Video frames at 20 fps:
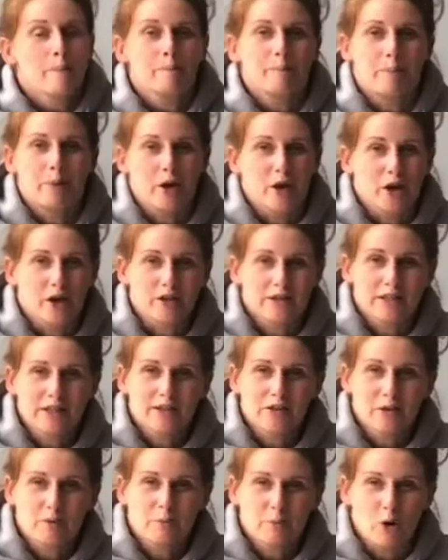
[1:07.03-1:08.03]
Bertie
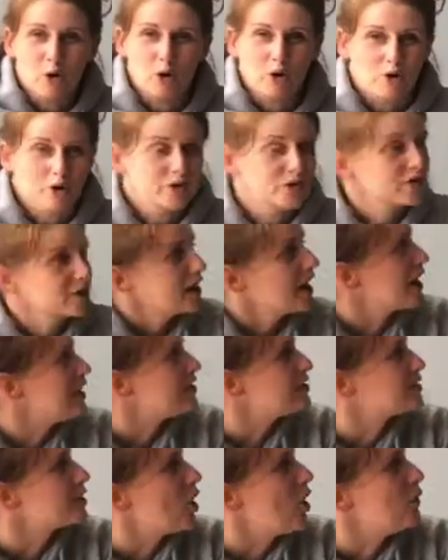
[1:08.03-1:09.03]
the bus
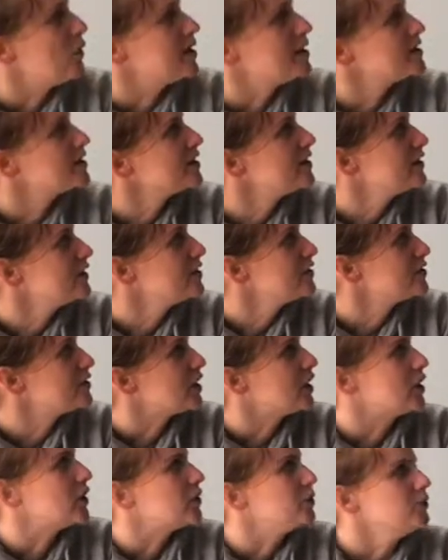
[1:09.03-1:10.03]
is going to the
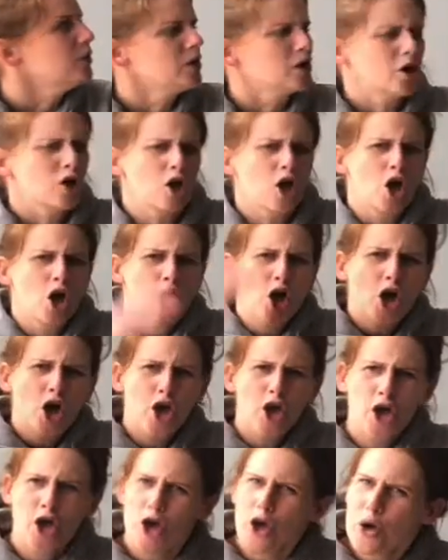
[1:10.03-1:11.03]
zoo.
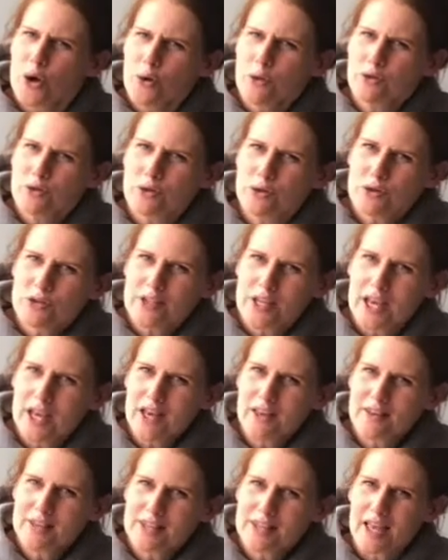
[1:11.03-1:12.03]
Who does
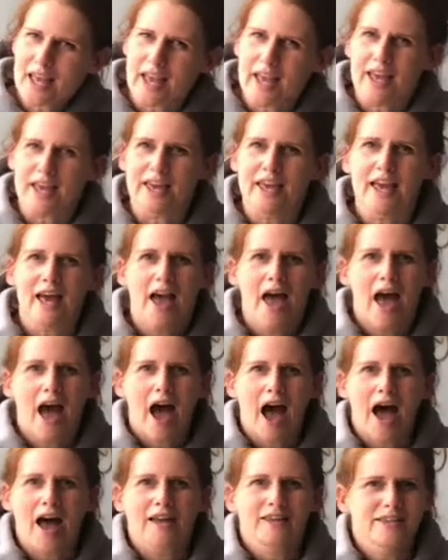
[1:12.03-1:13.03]
he see
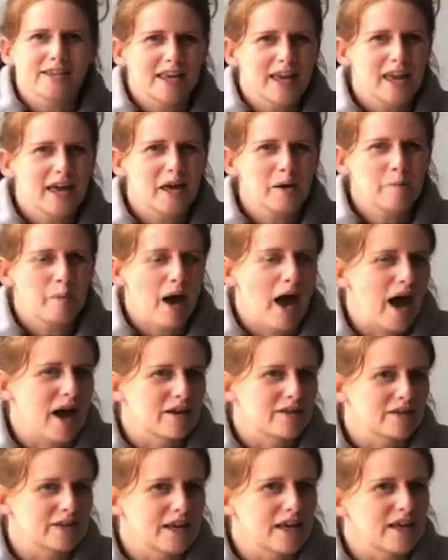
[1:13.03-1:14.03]
as he
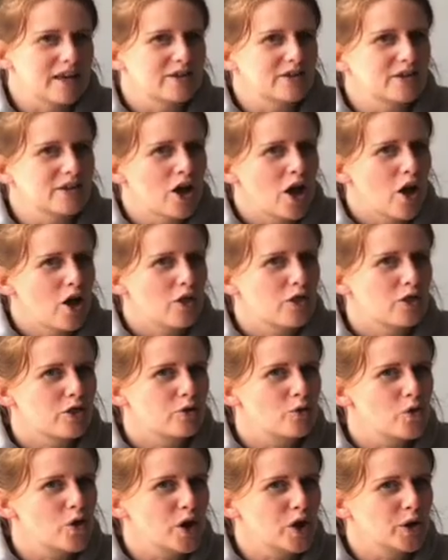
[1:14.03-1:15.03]
passes
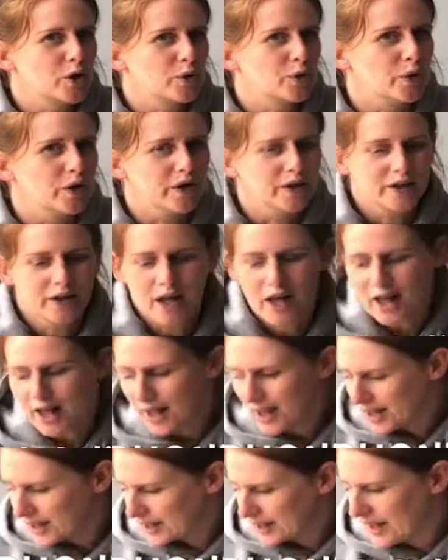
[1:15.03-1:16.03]
through?
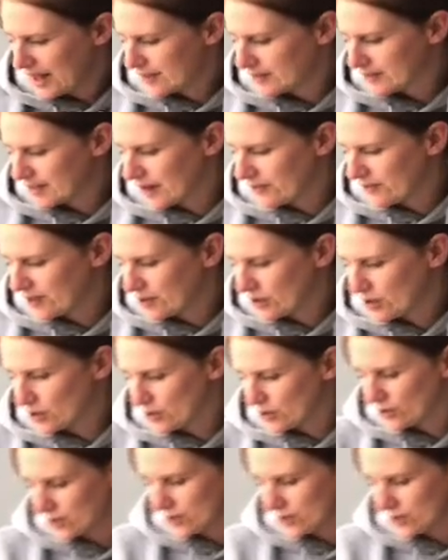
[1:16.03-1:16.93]
Let's have a look,